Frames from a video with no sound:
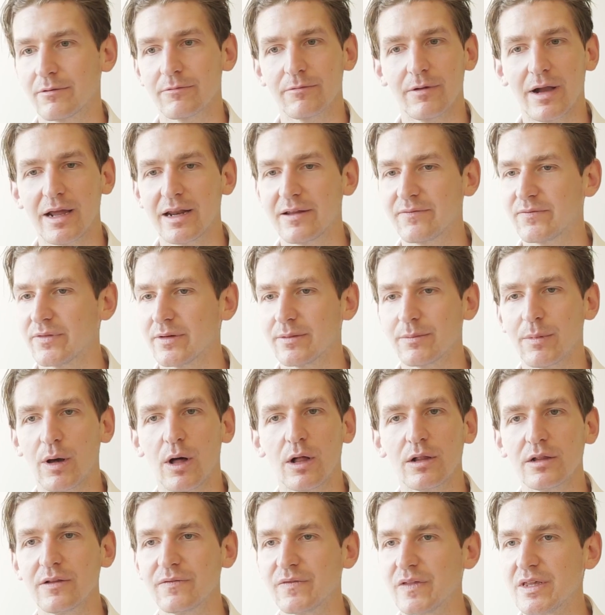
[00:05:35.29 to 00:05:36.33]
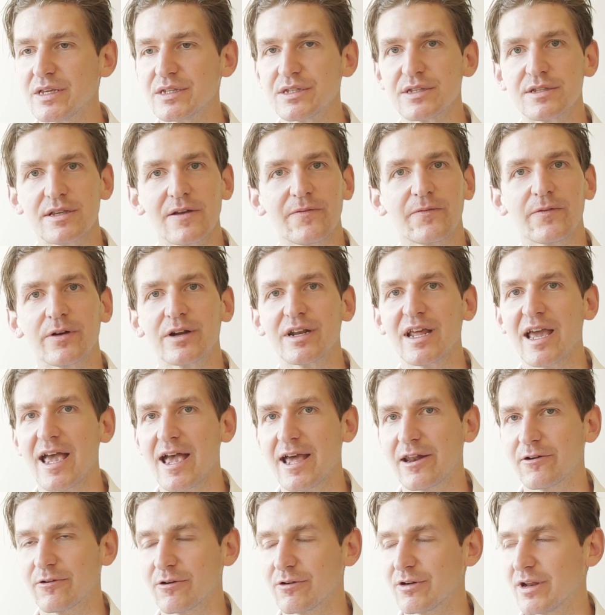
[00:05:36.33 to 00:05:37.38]
Writing from all of these different
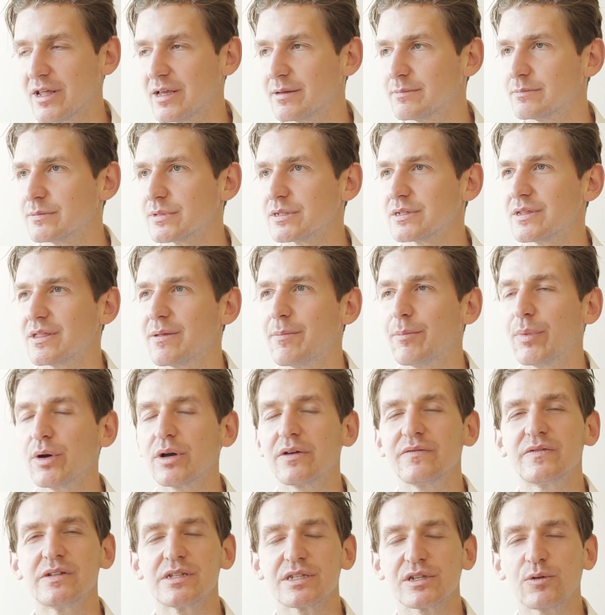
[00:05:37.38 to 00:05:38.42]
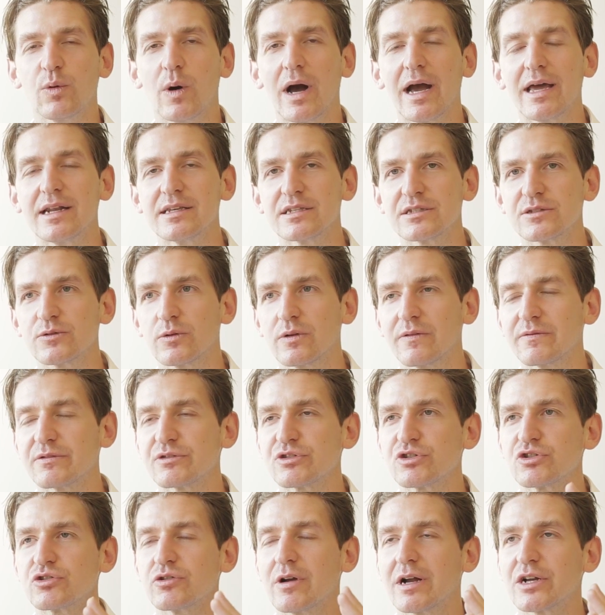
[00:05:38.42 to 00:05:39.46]
heteronyms, the Book of Disquiet is sort of
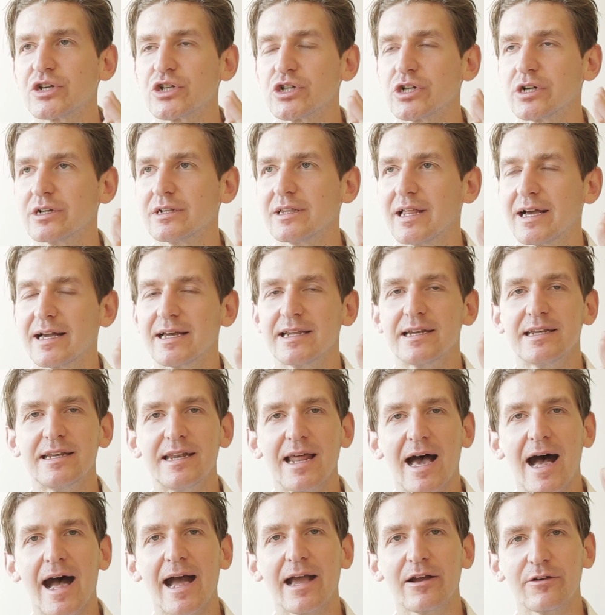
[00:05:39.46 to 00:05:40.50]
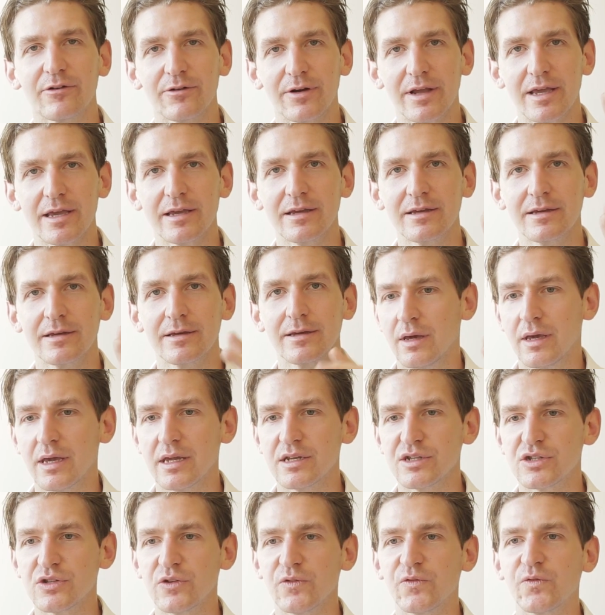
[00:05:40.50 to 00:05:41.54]
structured like a diary
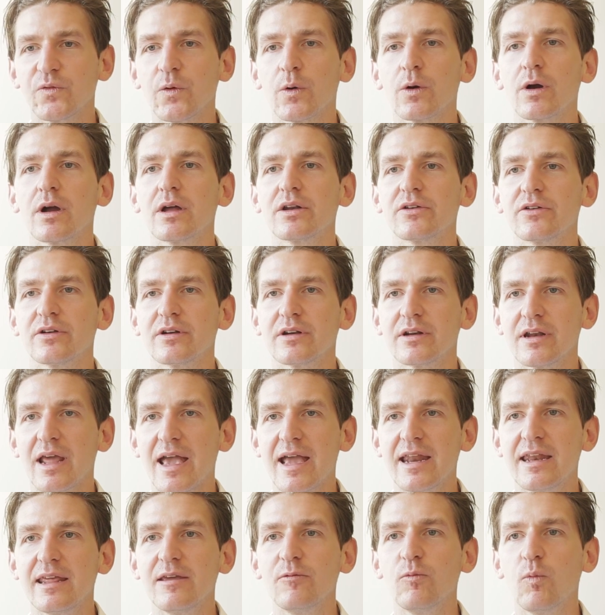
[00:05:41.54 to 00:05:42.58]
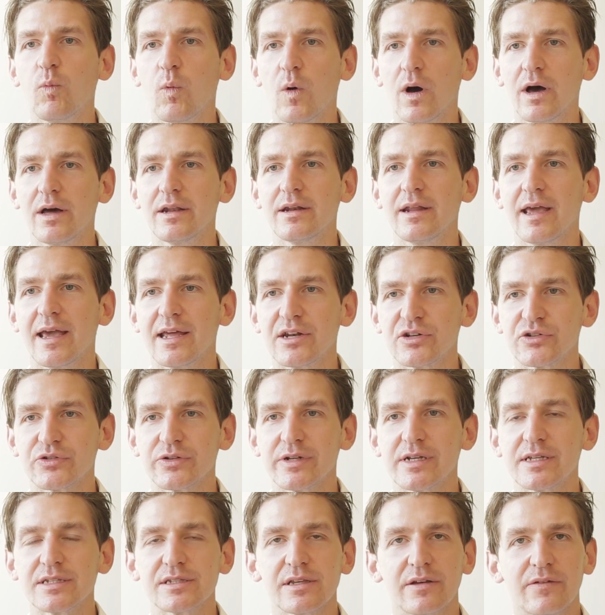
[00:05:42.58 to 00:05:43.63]
into 481
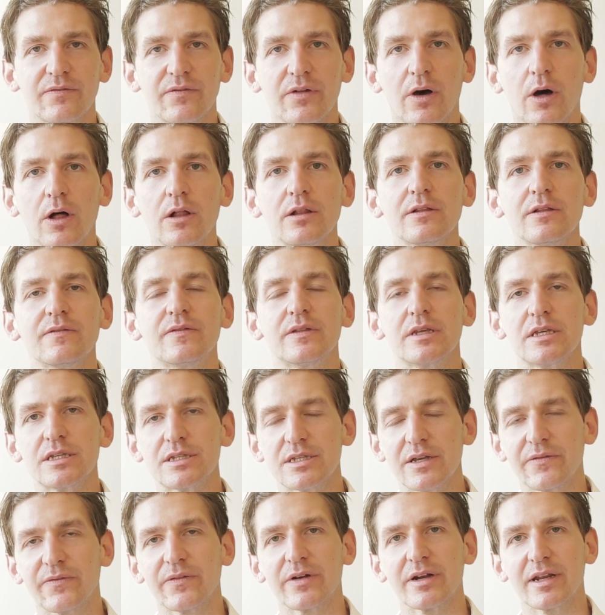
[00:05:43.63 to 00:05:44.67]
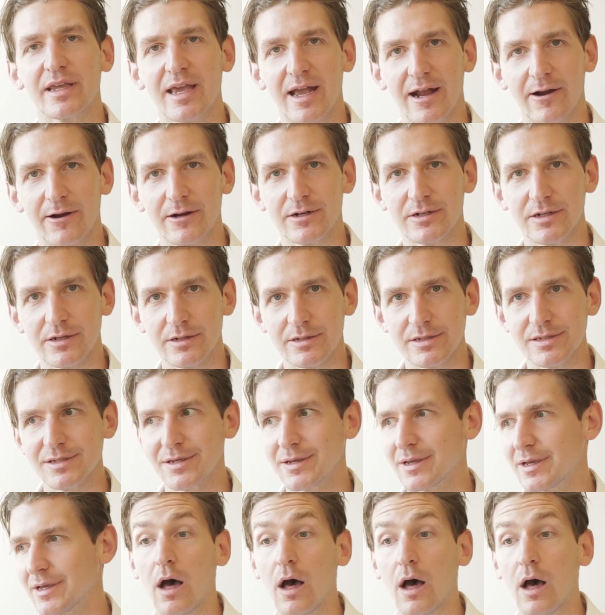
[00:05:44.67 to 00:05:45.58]
entries of all of these different characters,